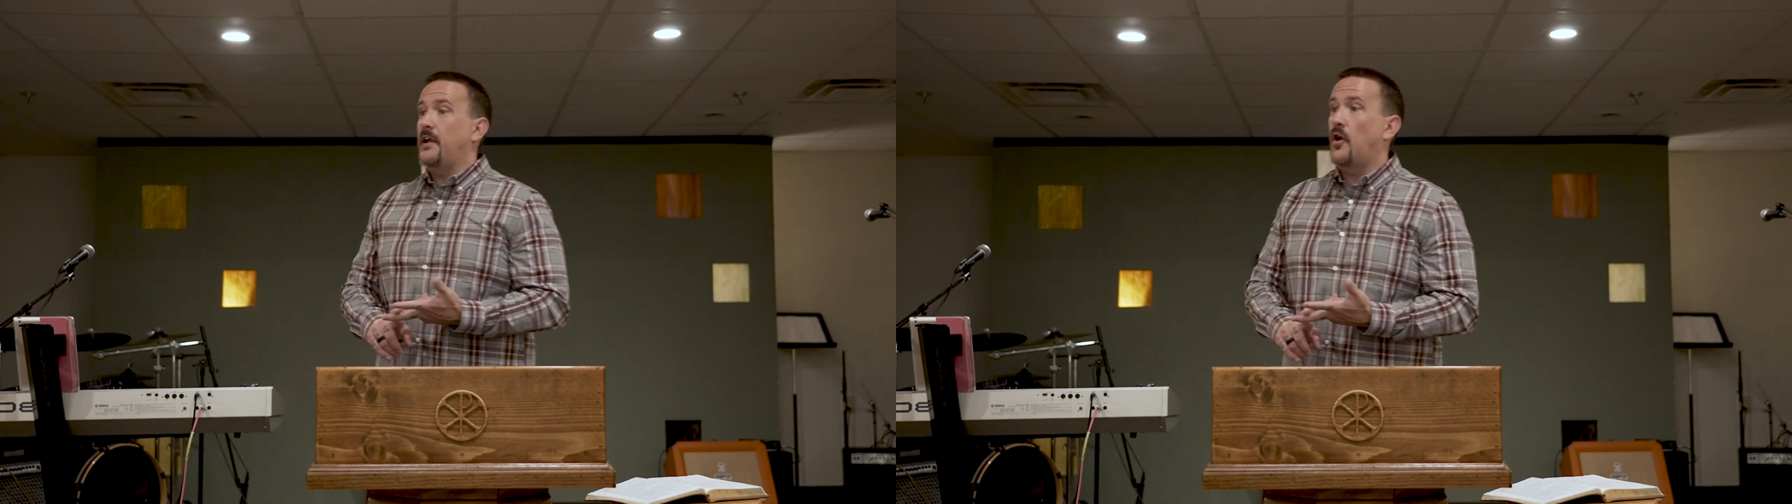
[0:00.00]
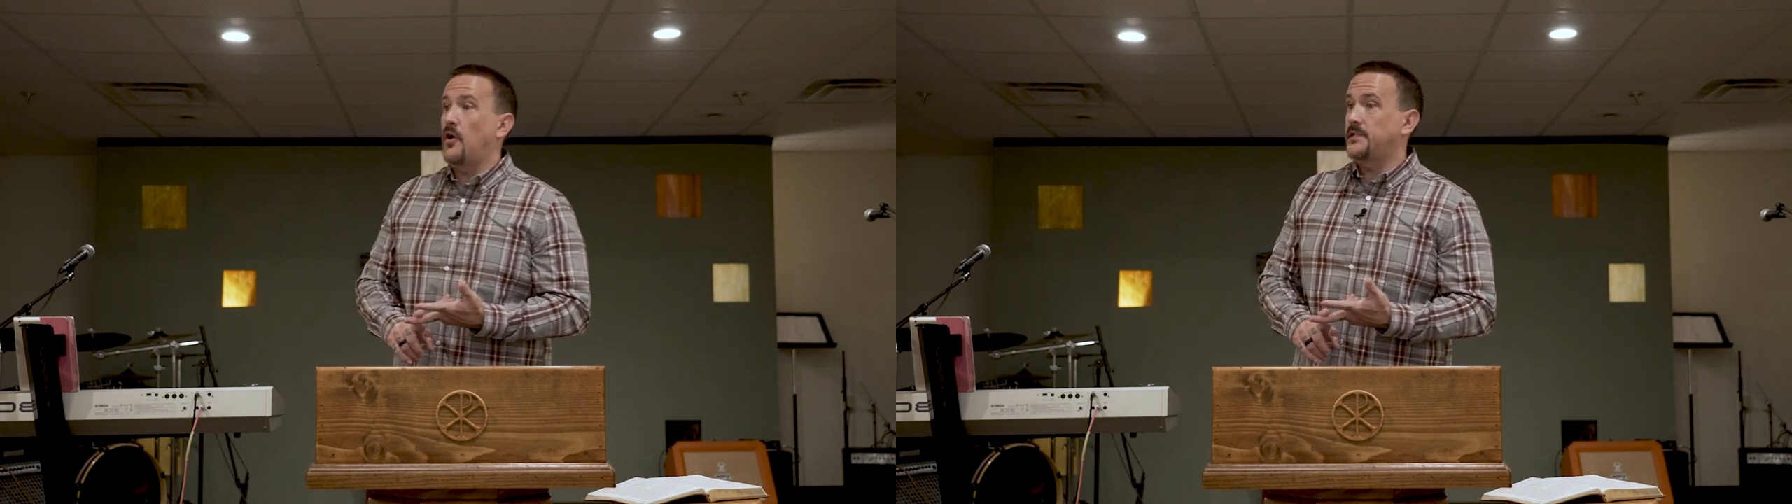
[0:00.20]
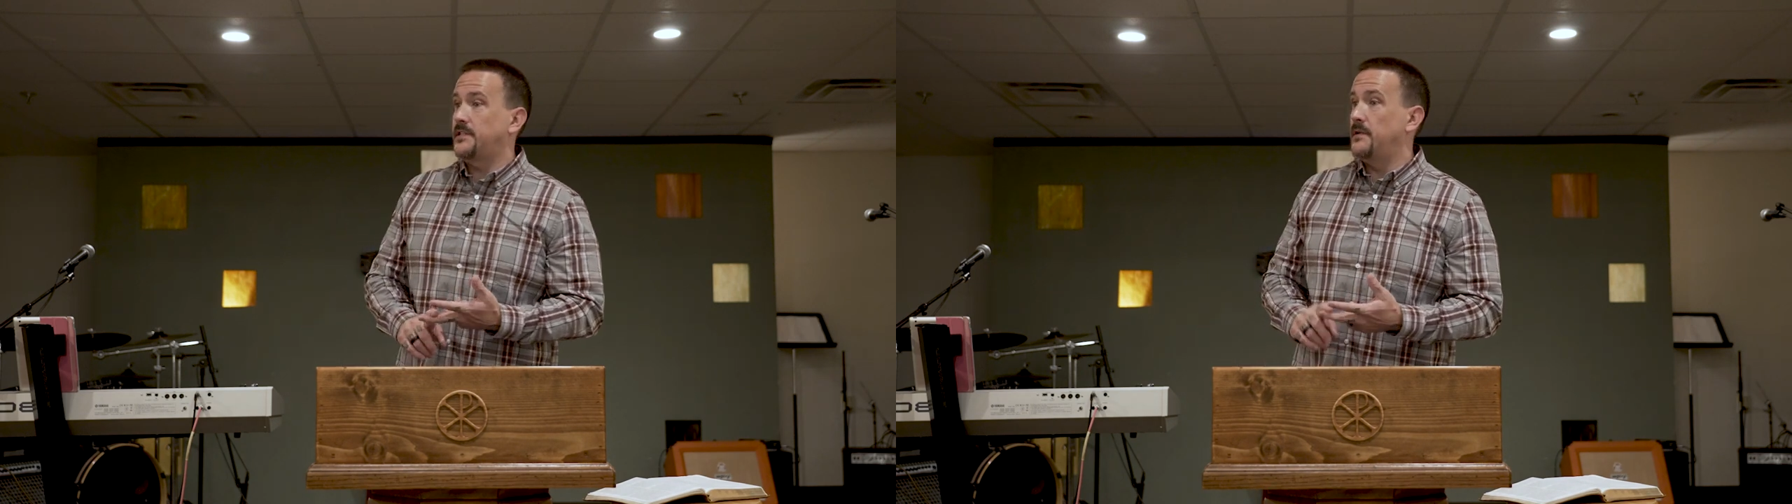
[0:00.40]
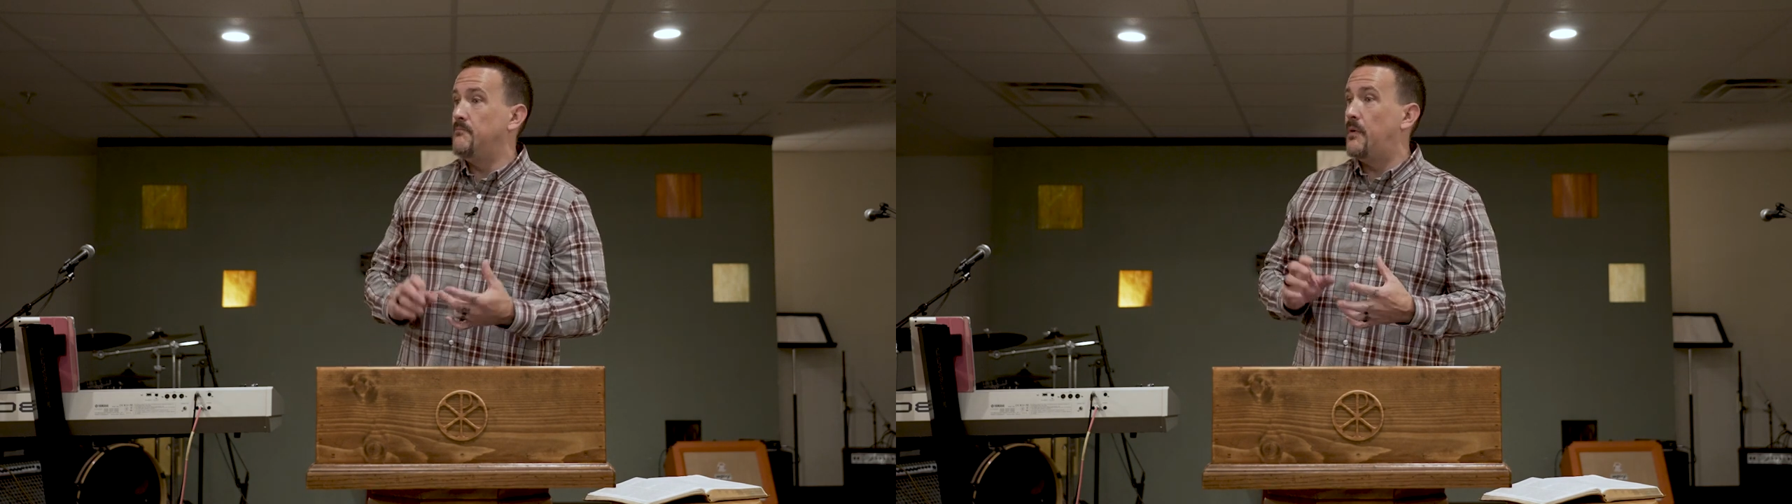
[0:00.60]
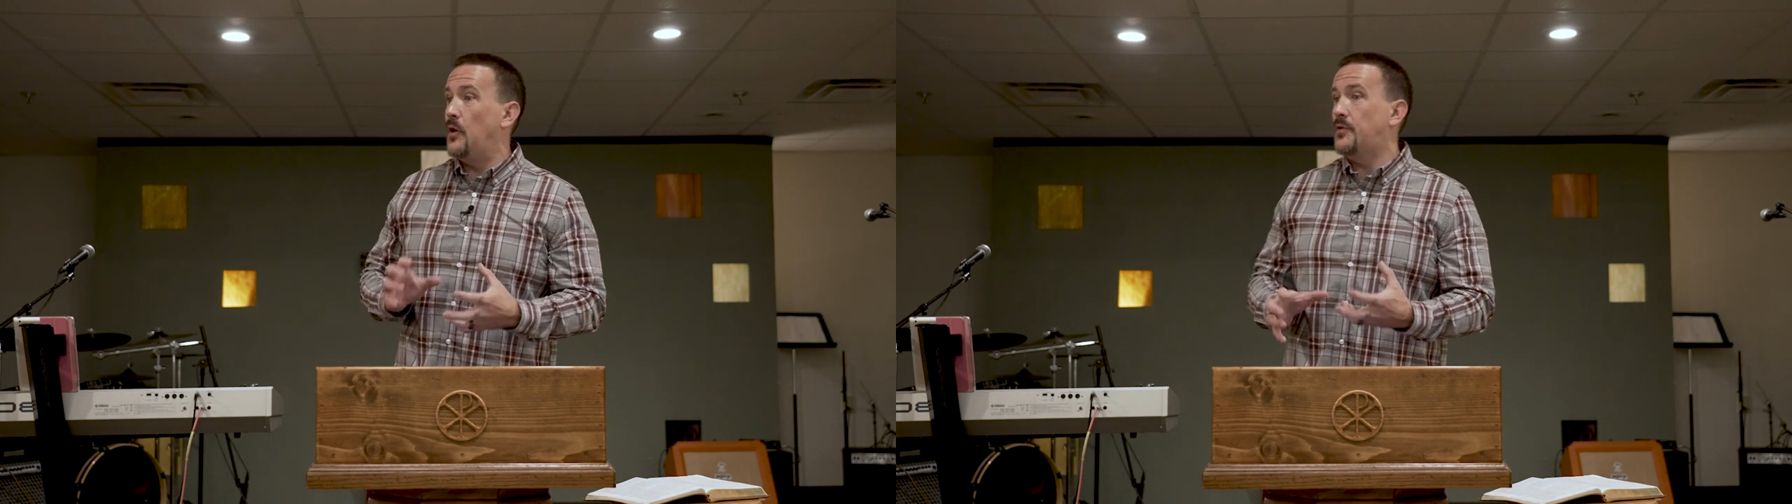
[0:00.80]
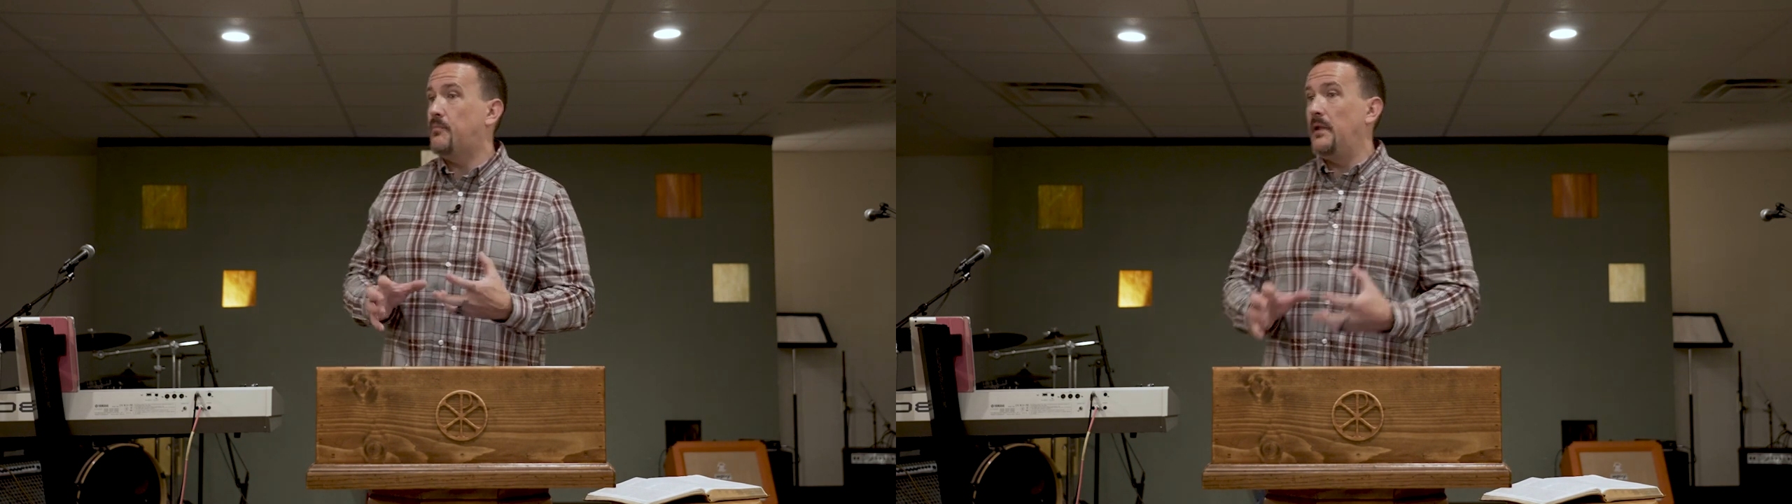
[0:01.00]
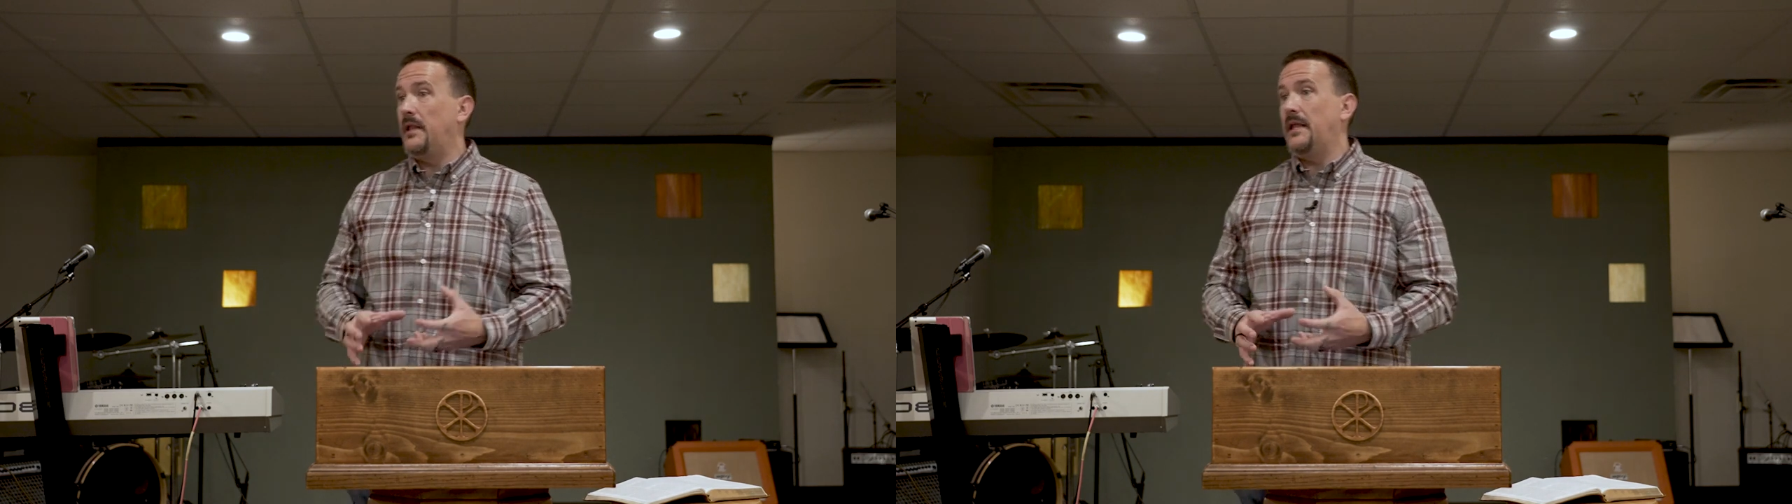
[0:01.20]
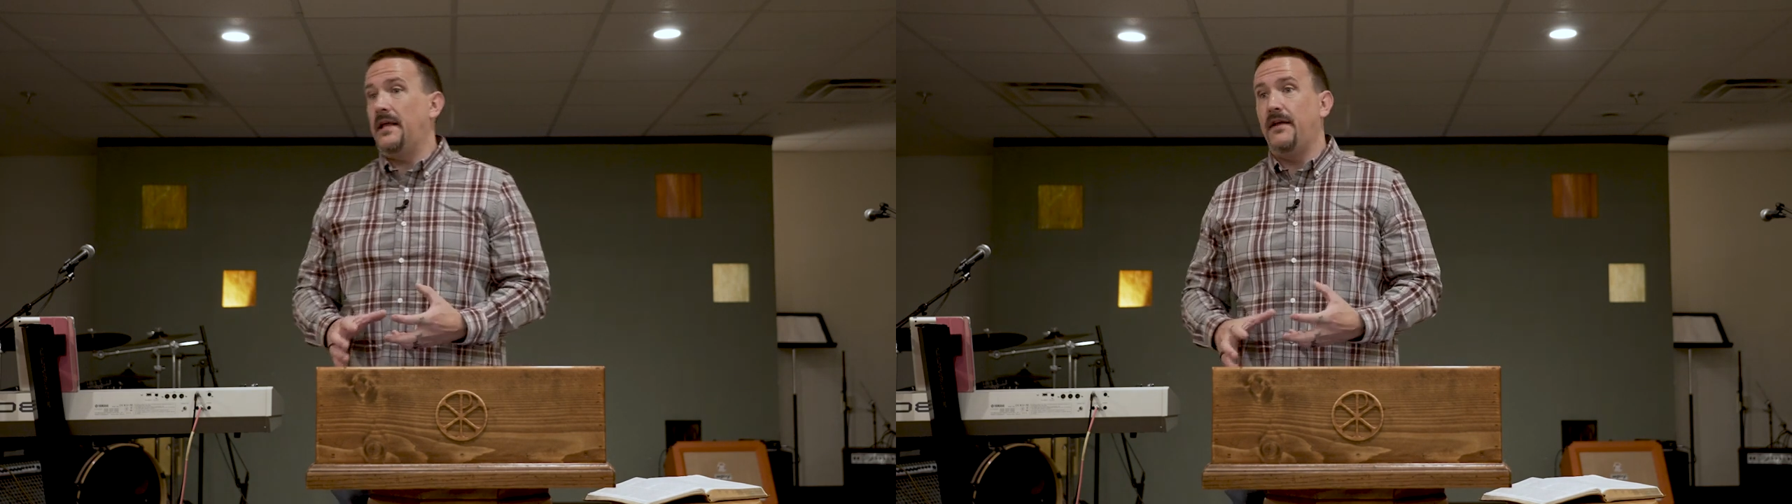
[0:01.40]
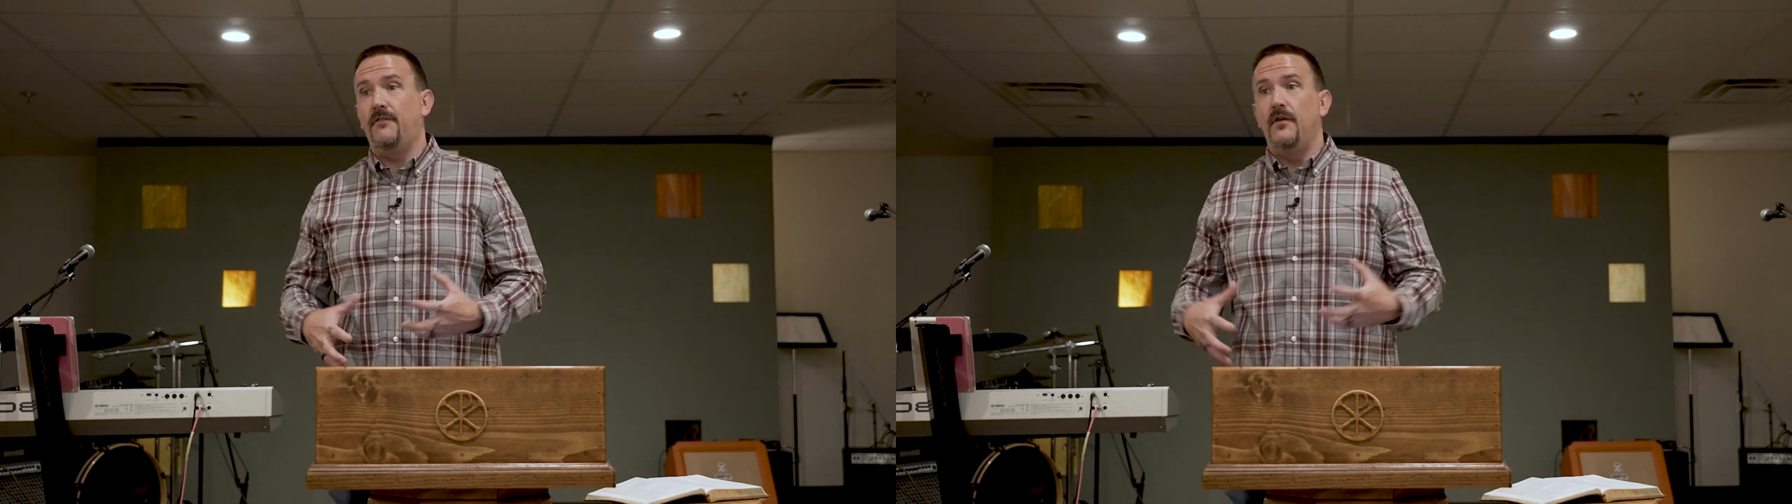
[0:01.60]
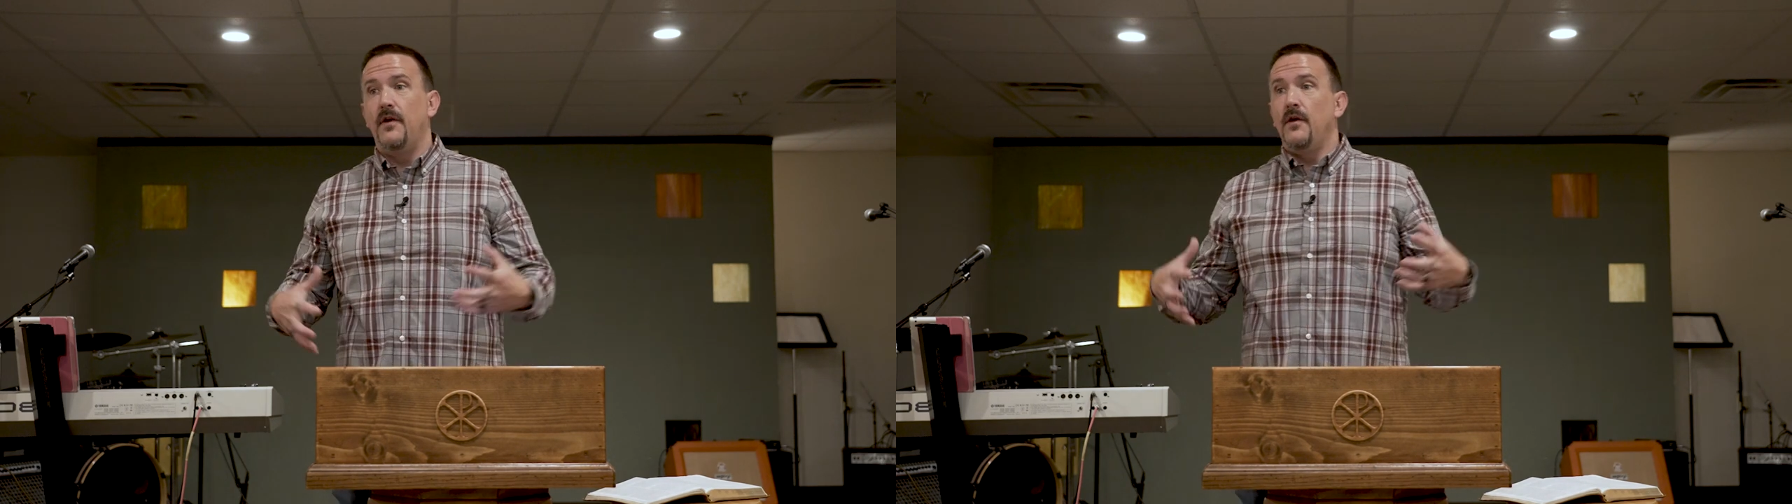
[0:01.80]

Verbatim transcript: Carson, both believe